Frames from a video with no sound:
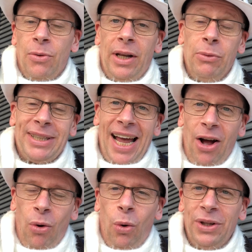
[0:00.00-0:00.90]
Well, it was
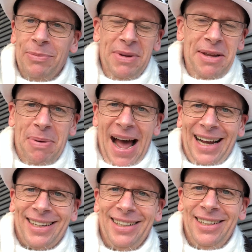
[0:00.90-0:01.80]
holding me
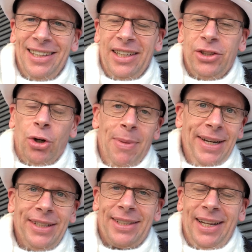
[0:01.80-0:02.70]
back
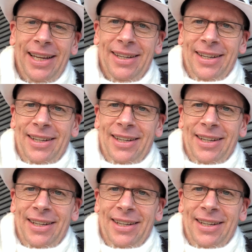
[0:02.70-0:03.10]
tremendously.